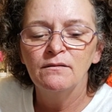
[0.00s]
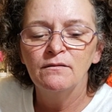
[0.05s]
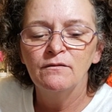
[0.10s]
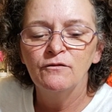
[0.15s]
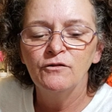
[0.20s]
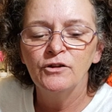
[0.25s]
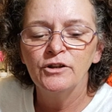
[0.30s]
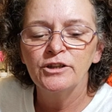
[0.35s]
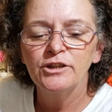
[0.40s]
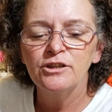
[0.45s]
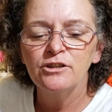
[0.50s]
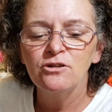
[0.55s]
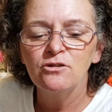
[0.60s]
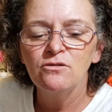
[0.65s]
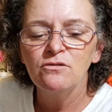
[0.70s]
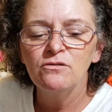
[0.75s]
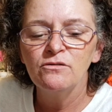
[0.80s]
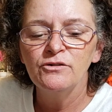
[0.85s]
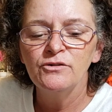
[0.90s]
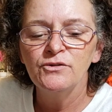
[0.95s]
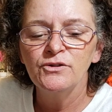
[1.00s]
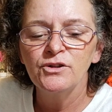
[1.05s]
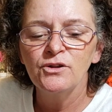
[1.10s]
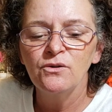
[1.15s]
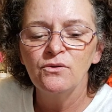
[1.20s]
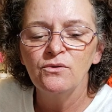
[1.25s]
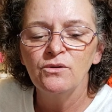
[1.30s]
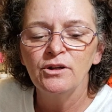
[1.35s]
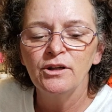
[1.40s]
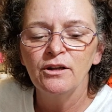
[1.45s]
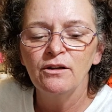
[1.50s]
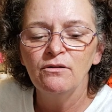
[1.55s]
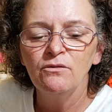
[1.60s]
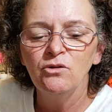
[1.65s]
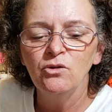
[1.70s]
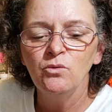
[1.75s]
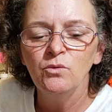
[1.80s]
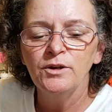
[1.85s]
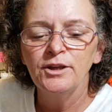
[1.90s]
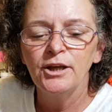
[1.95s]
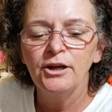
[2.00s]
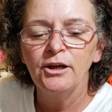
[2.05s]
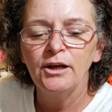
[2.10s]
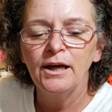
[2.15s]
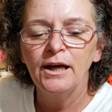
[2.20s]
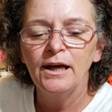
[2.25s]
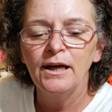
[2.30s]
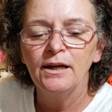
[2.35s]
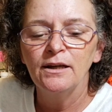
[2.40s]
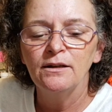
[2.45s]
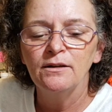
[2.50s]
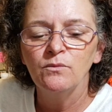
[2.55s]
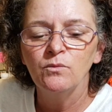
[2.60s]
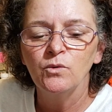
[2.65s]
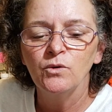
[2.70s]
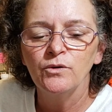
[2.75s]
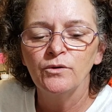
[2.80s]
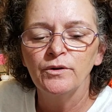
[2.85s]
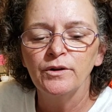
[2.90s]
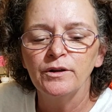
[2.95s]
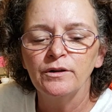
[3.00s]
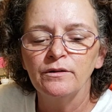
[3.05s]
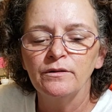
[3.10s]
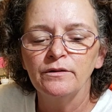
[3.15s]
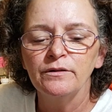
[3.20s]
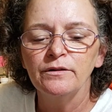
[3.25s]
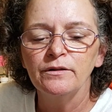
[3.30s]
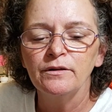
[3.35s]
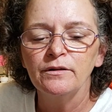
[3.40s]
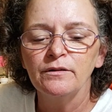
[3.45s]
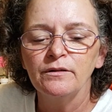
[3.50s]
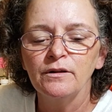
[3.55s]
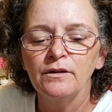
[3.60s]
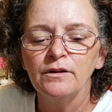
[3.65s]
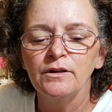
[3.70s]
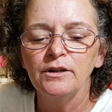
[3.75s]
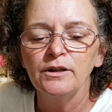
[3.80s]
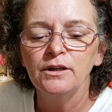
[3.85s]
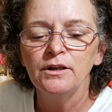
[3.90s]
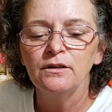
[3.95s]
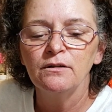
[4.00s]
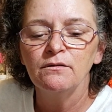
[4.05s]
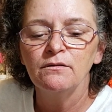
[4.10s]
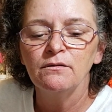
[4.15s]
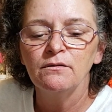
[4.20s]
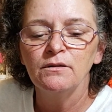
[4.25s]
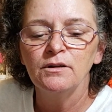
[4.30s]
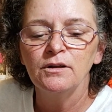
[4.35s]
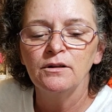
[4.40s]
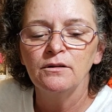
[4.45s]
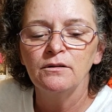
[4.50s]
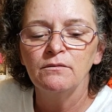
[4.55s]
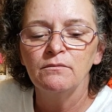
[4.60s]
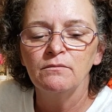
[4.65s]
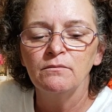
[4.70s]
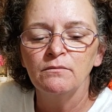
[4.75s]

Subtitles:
for external use only. I don't know what that "and" word is because I can't read it.